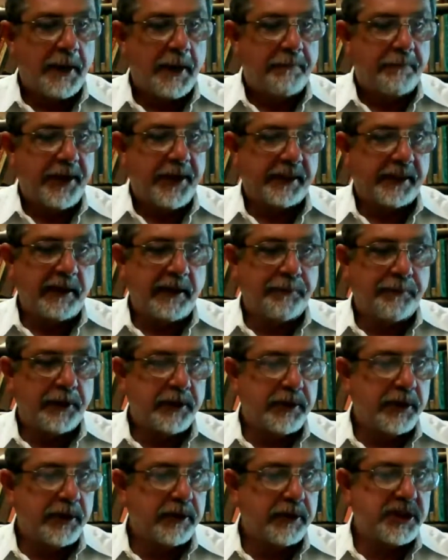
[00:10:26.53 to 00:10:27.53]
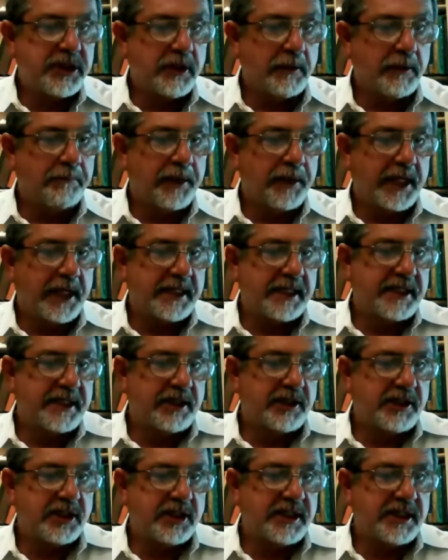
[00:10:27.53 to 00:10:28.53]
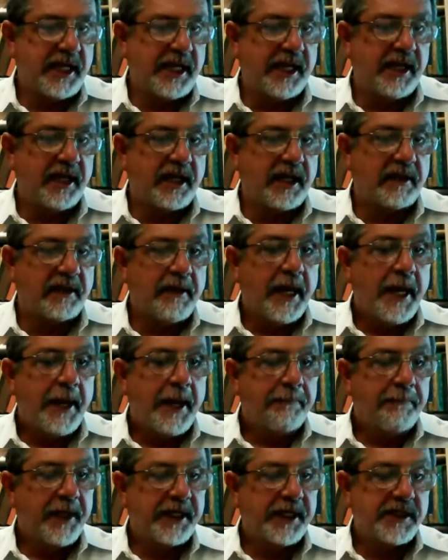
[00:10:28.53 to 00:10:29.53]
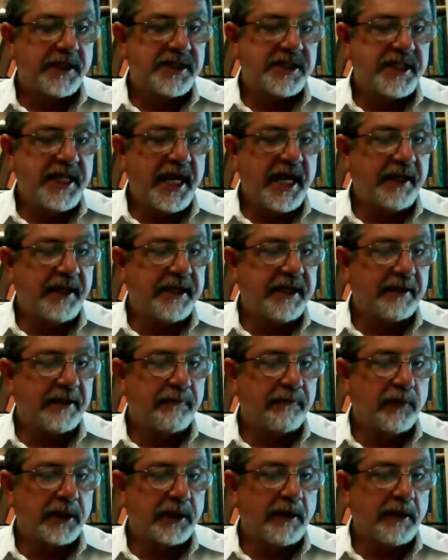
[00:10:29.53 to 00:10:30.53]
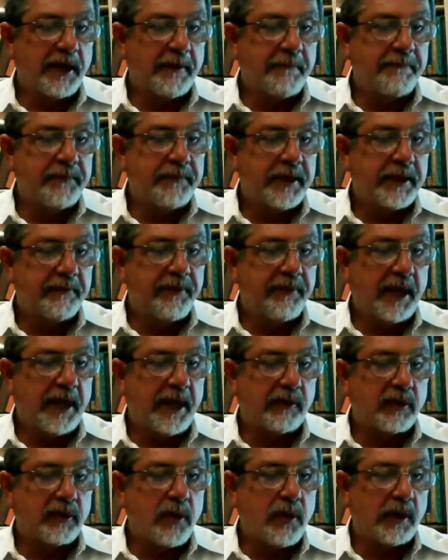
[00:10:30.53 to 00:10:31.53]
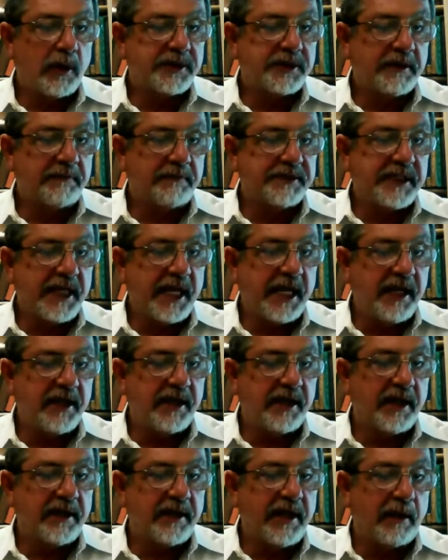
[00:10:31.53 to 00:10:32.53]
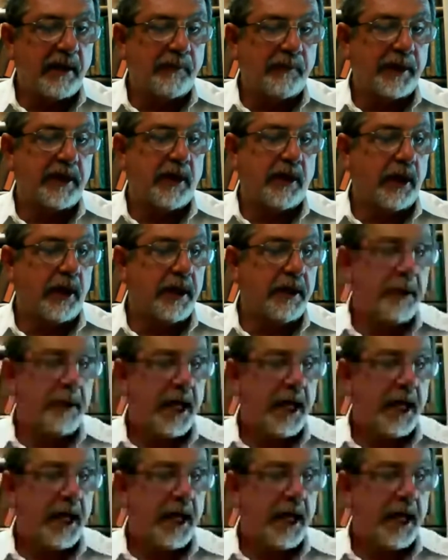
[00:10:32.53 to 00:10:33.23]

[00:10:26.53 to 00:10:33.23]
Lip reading: that they produced them, because they just state that what the federal courts have stated in that regard.